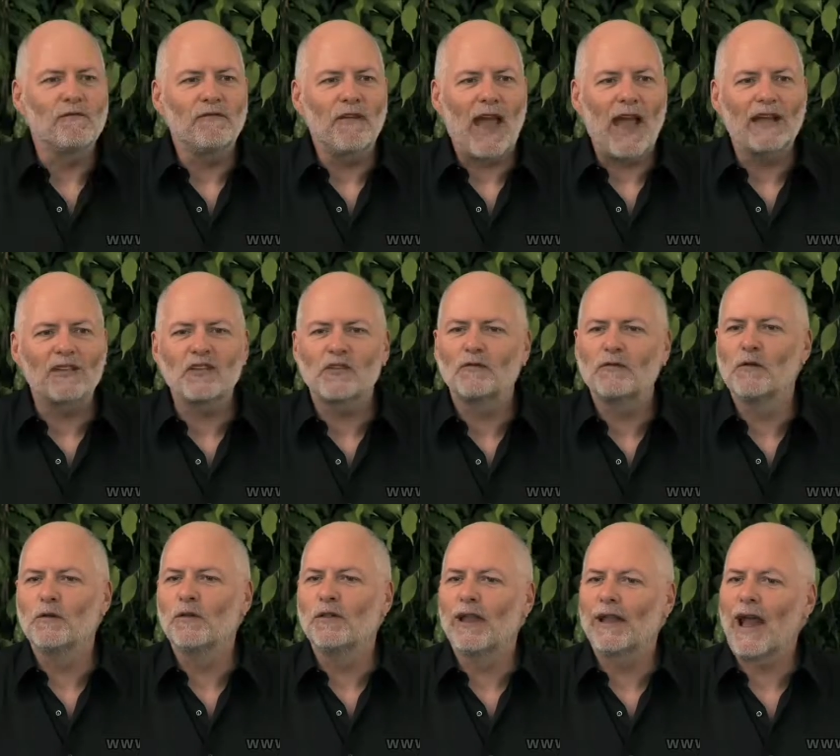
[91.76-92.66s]
fast
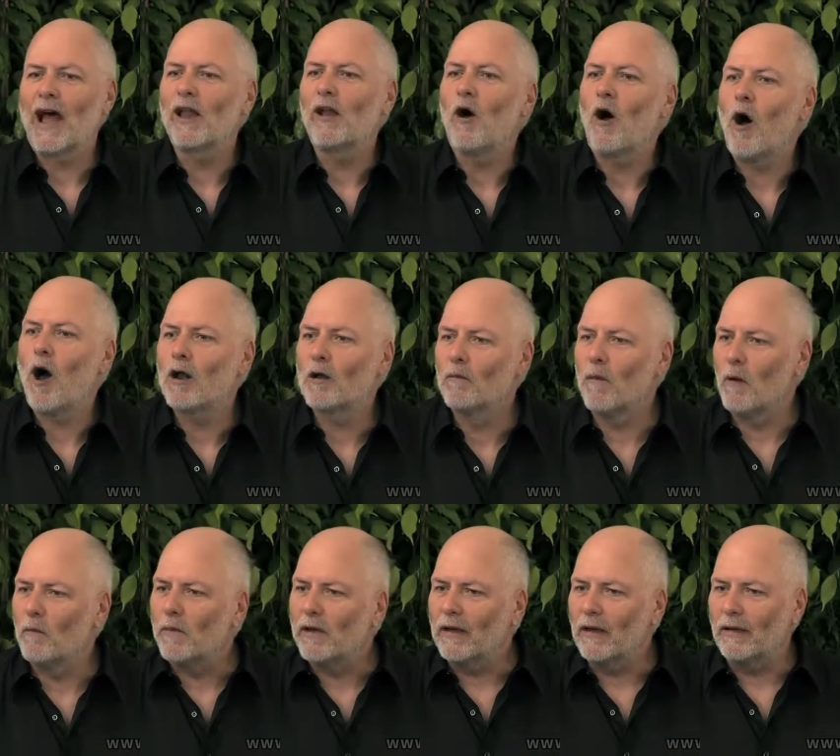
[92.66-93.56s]
food than on
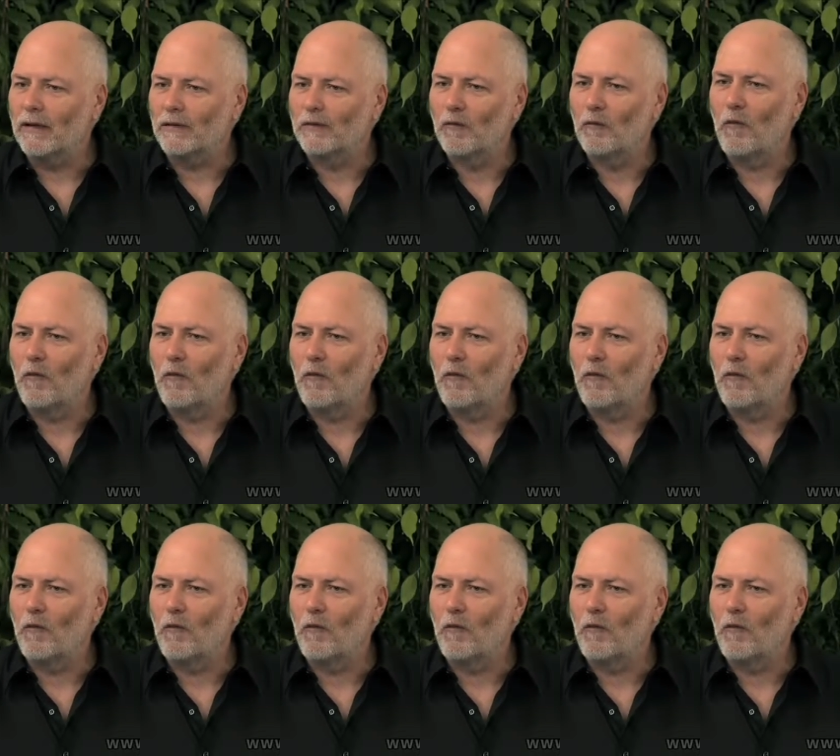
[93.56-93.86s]
automobiles.